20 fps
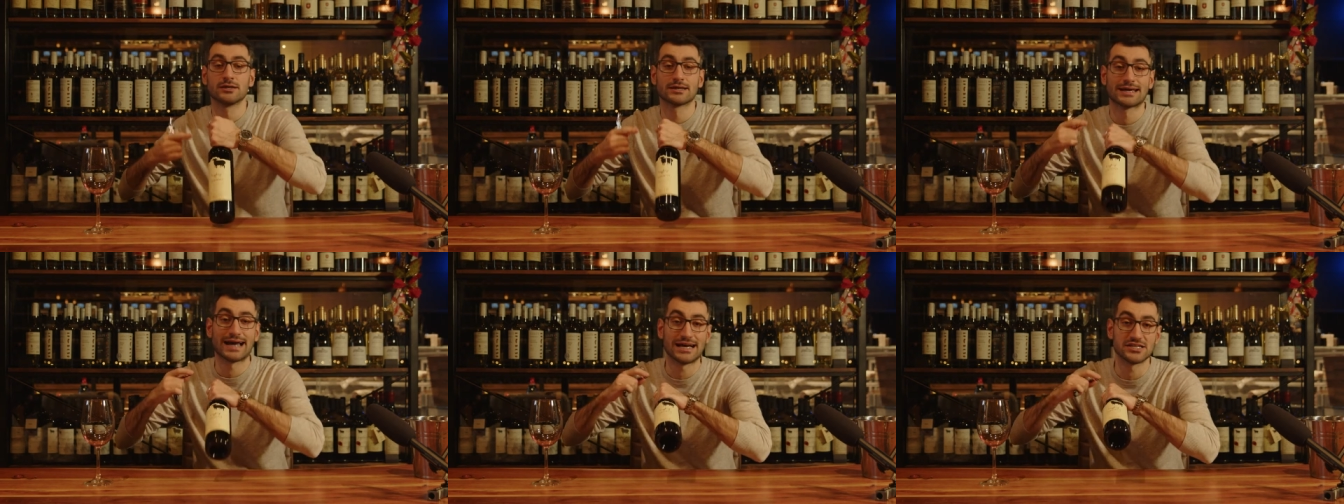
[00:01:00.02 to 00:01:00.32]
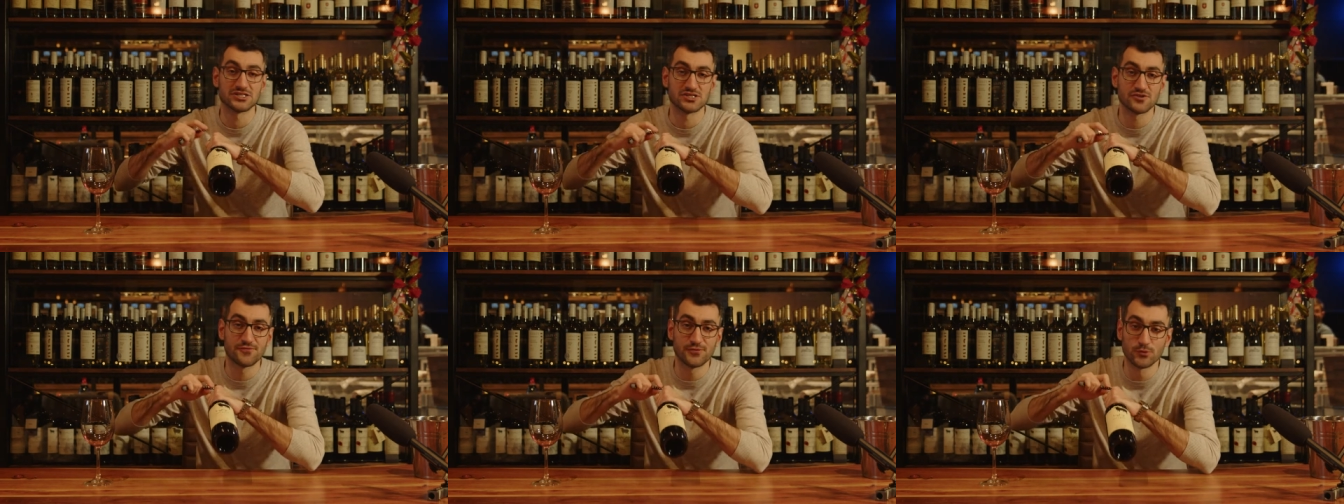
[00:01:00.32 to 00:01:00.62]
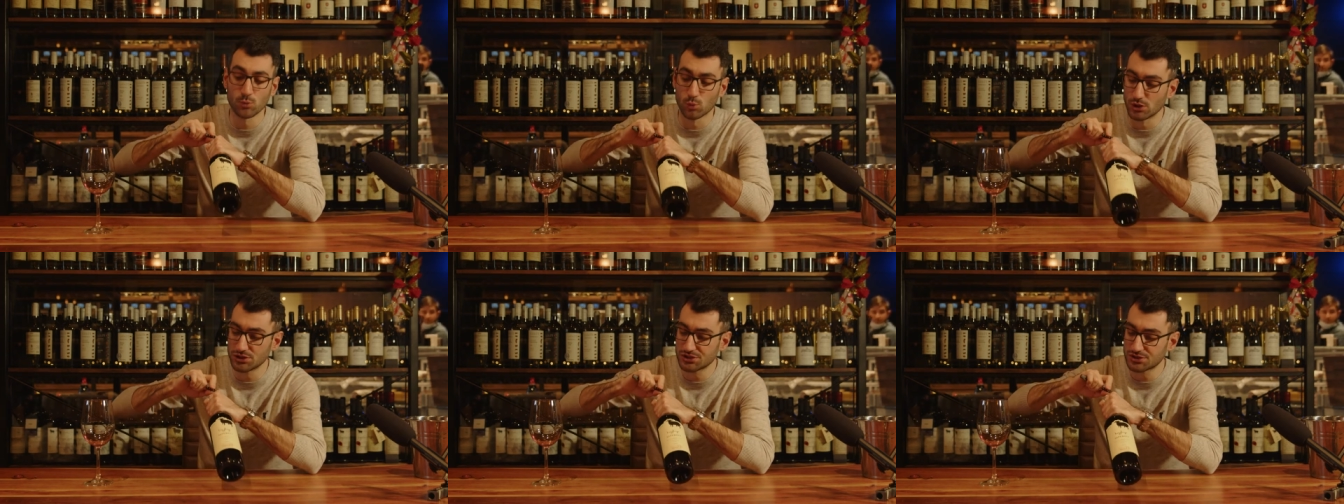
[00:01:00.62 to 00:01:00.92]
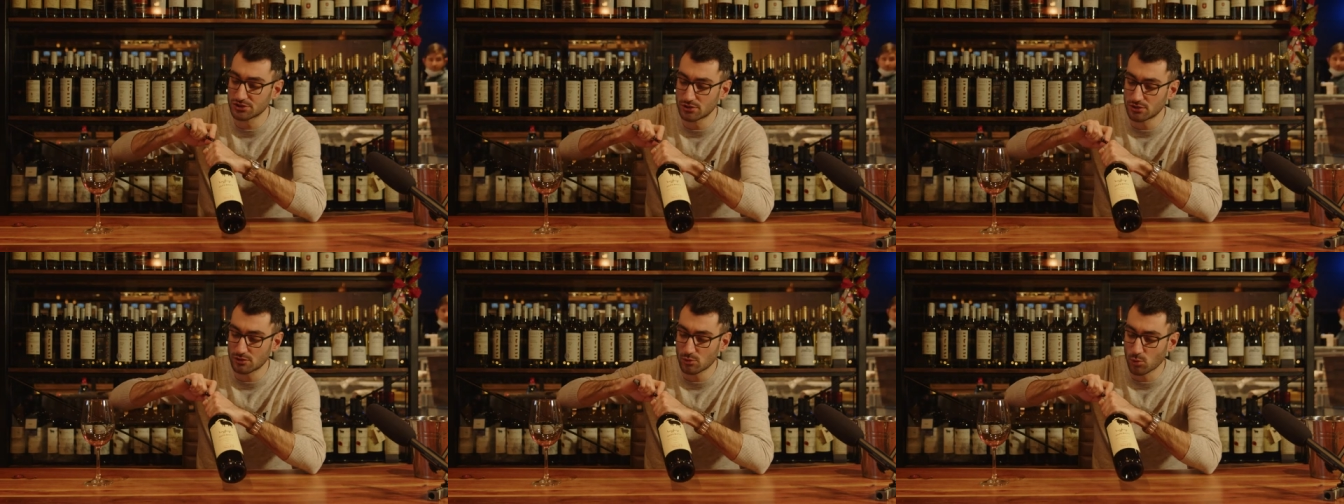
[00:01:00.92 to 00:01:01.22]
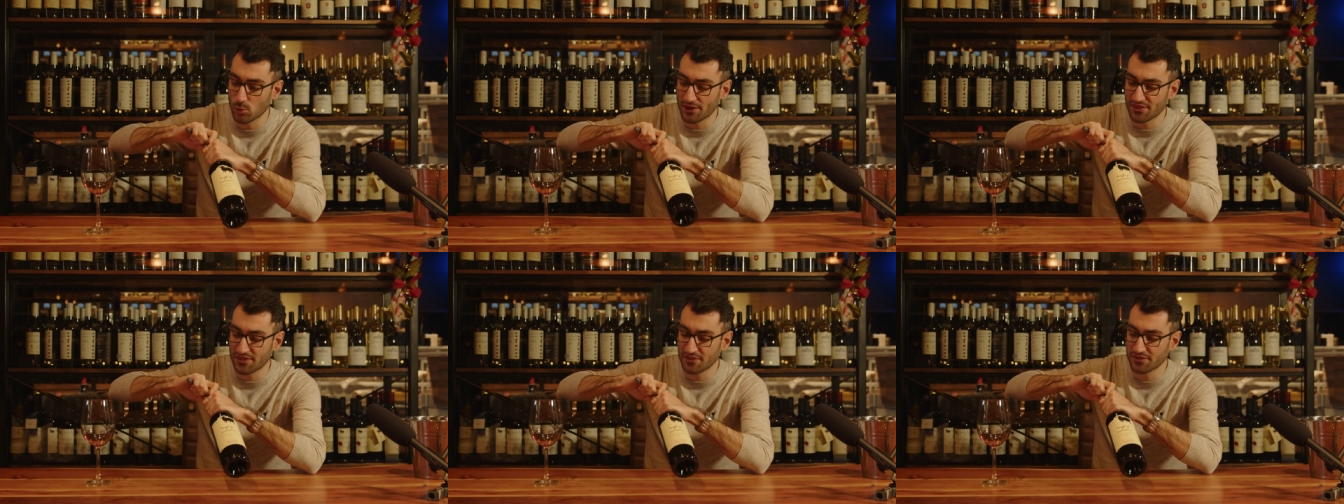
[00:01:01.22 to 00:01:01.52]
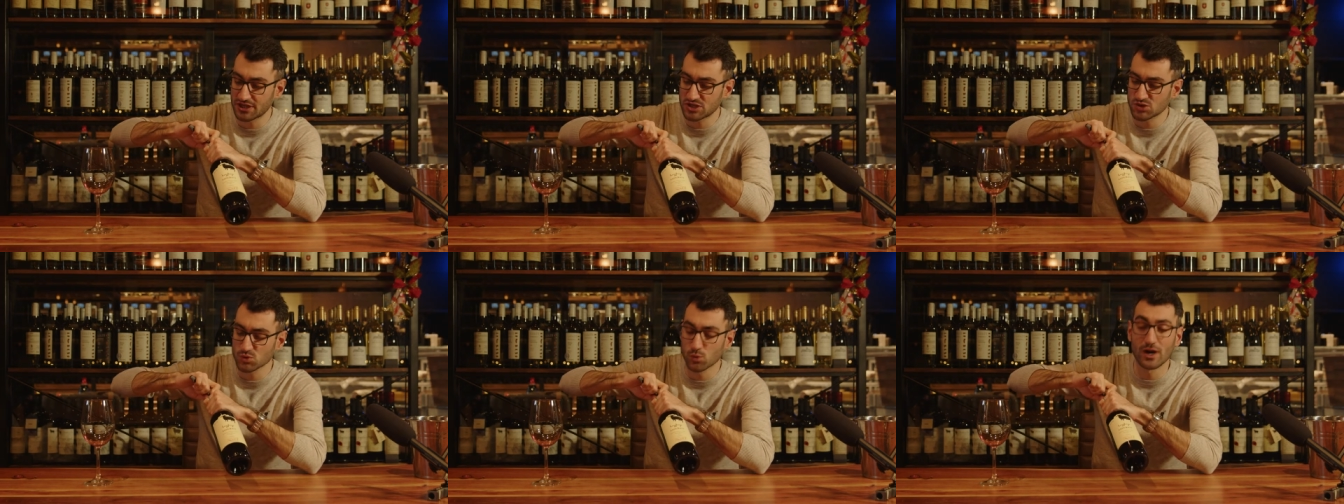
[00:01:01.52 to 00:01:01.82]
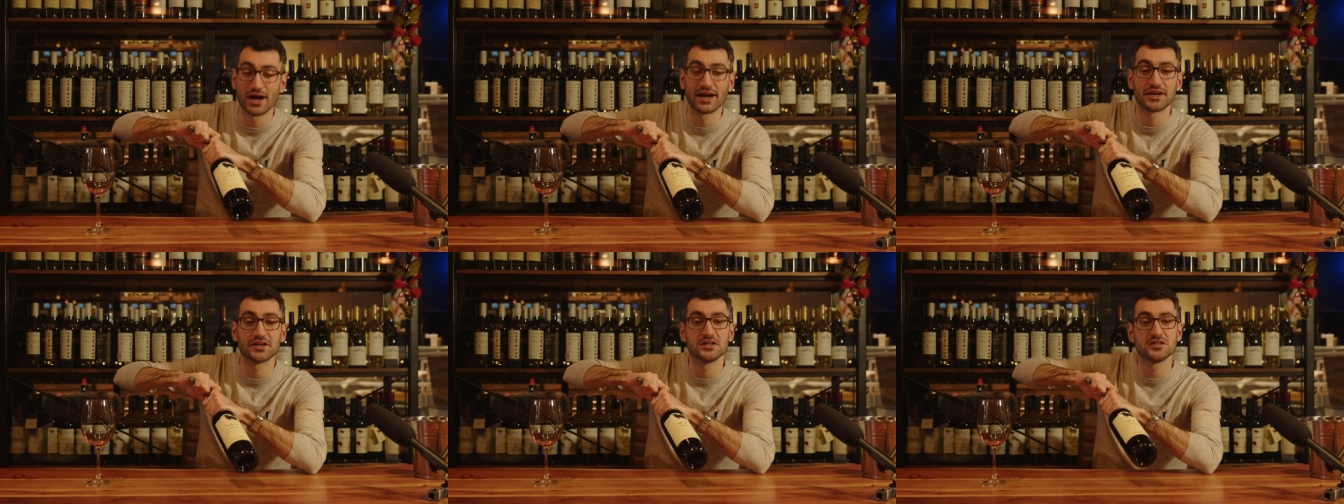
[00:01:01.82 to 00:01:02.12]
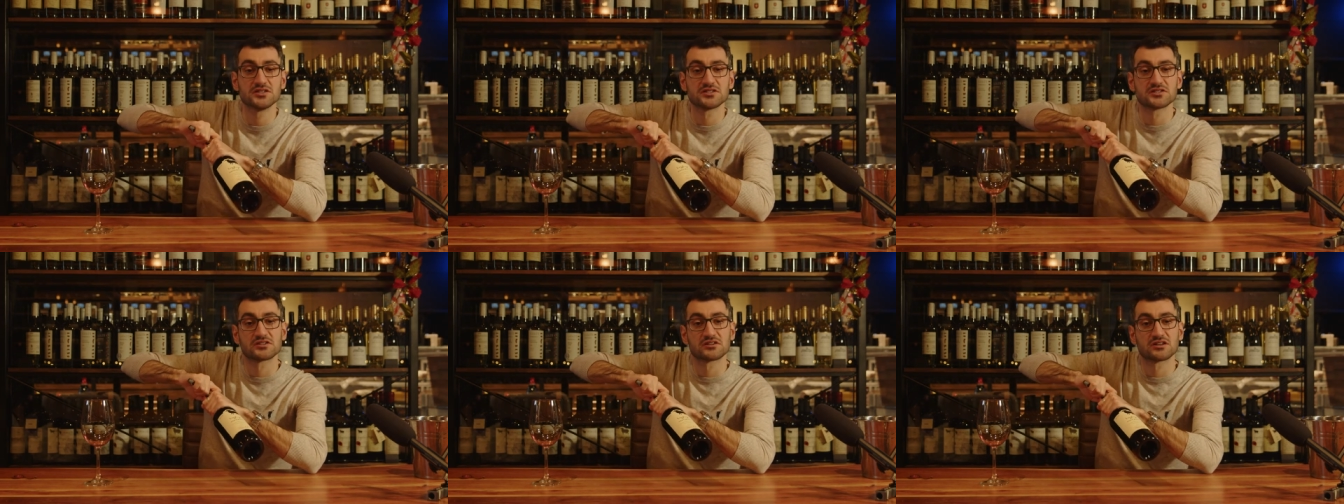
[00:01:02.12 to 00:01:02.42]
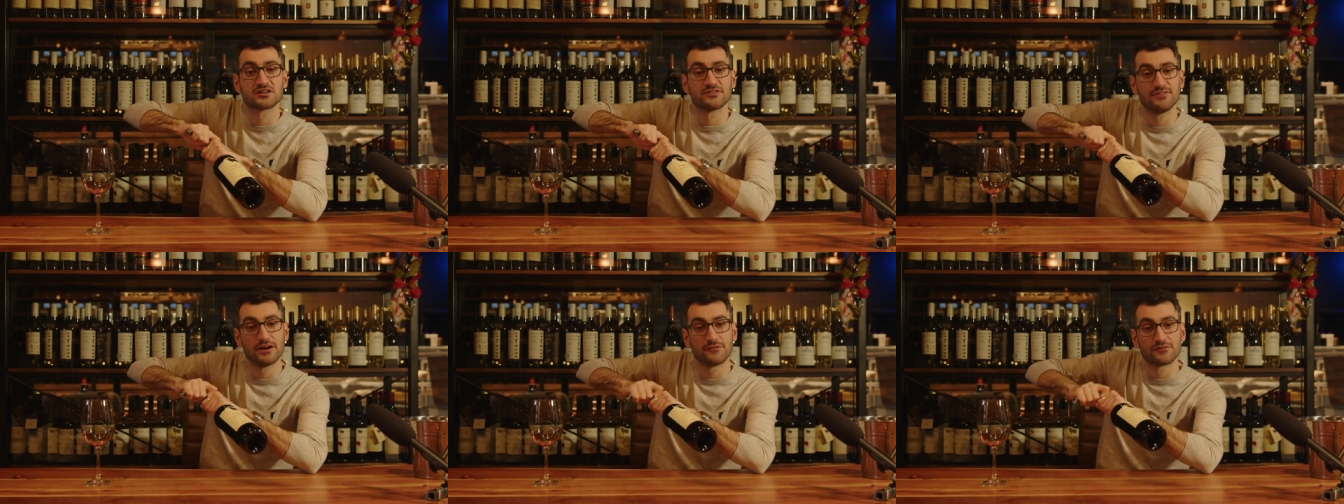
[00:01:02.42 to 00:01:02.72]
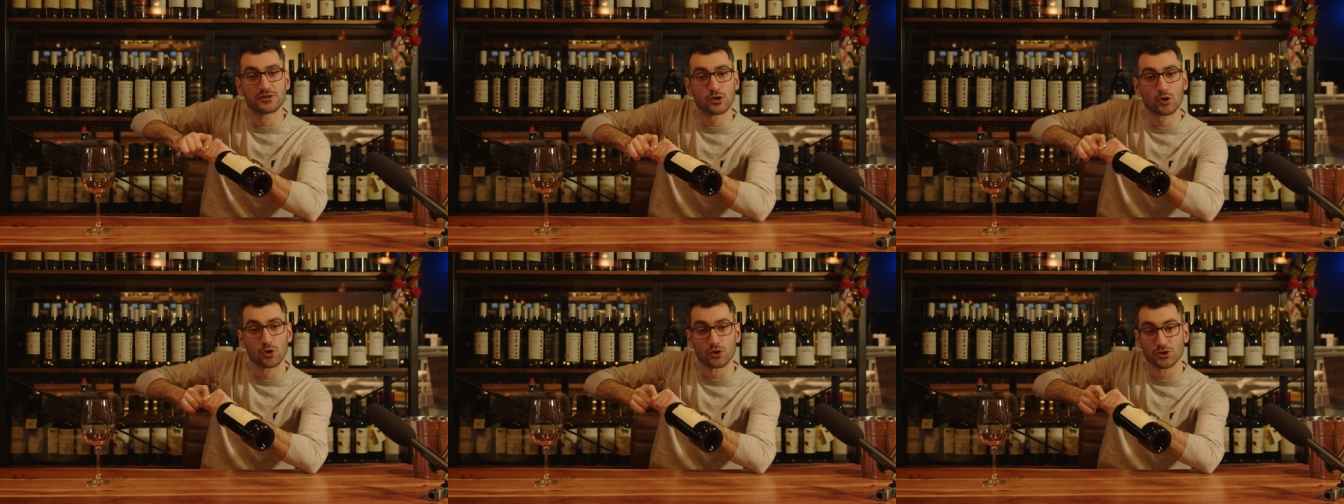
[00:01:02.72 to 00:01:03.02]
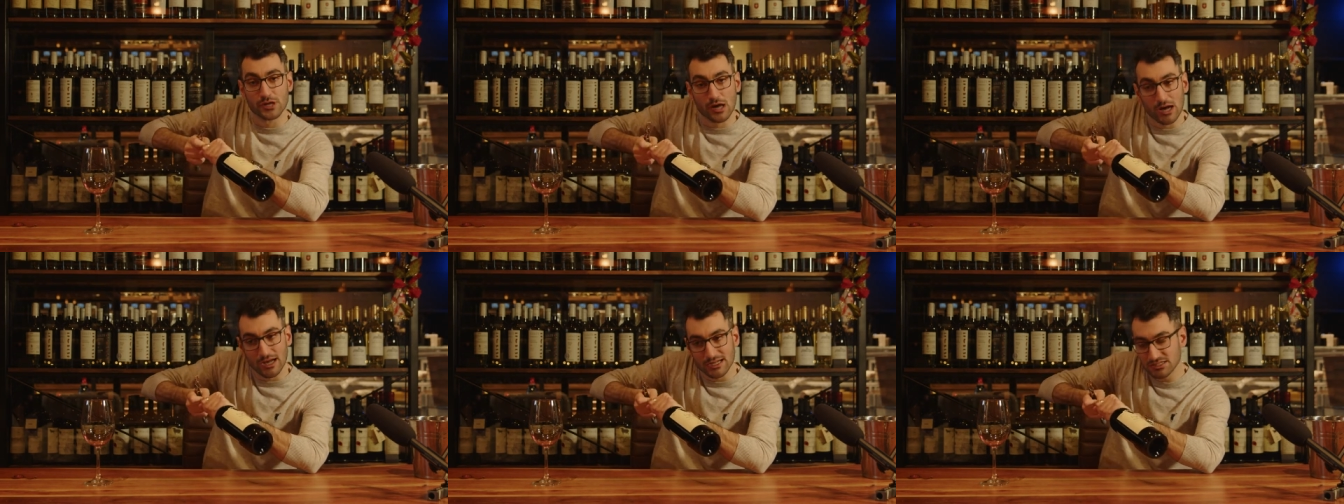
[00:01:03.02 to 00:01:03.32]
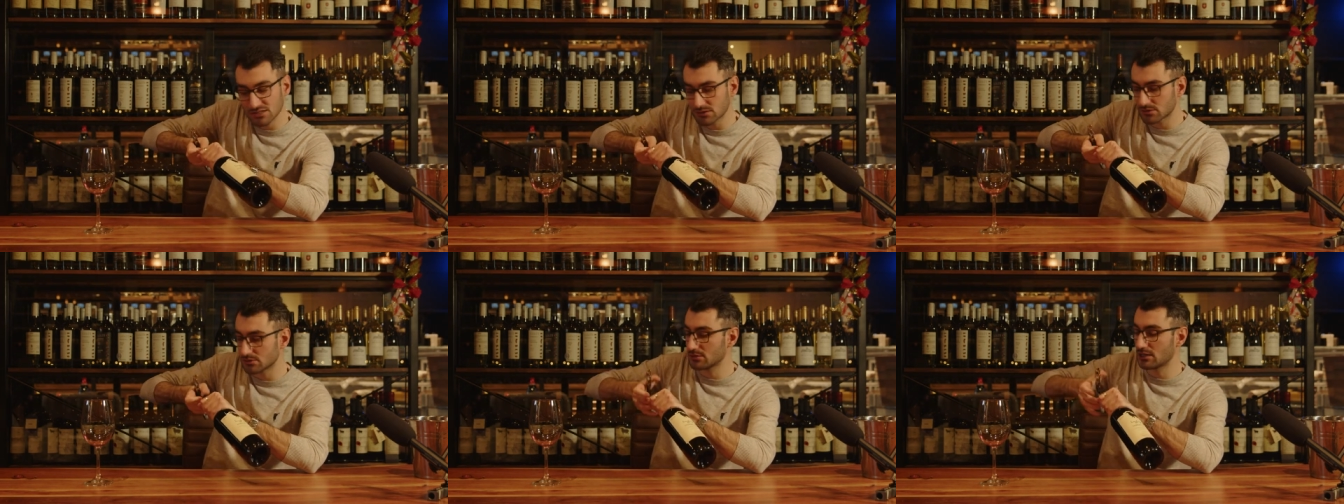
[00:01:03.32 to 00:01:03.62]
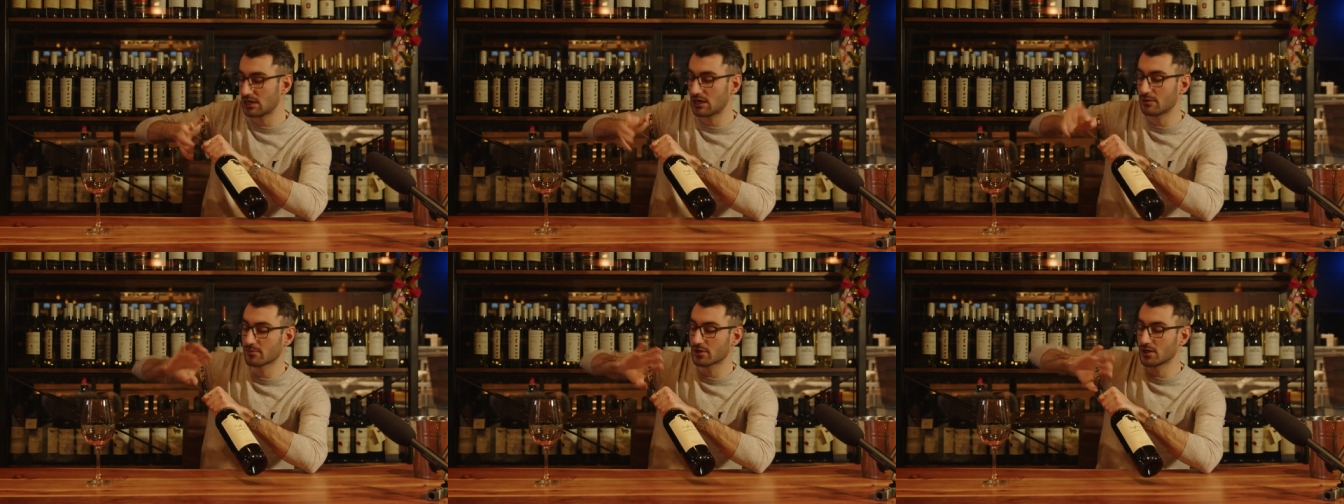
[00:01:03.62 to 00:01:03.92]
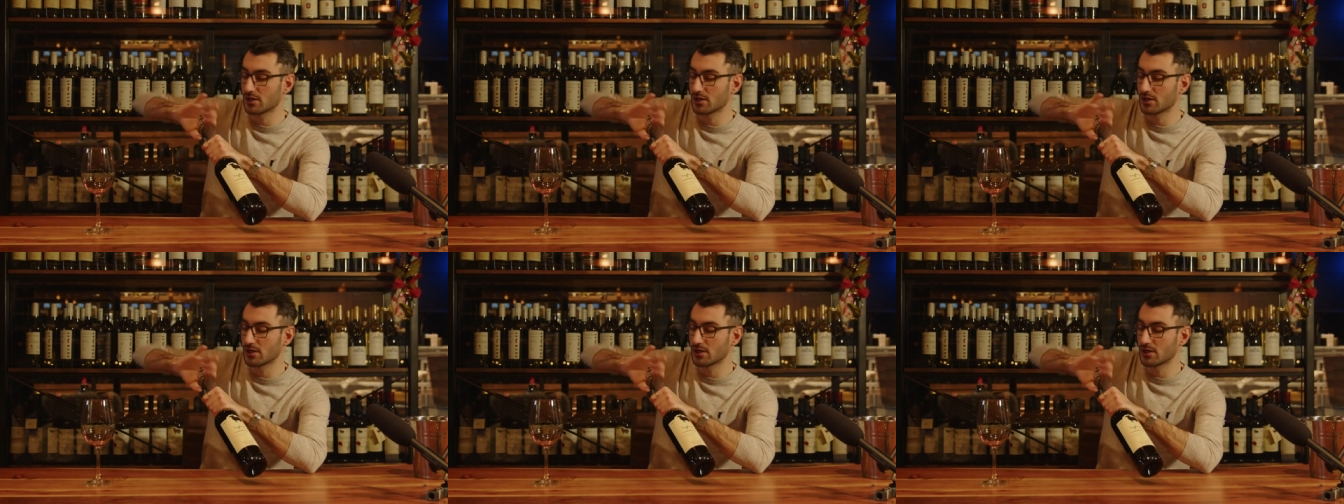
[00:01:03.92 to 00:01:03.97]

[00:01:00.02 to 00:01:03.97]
Guys, if you wonder whether this wine is qvevri or not, I'm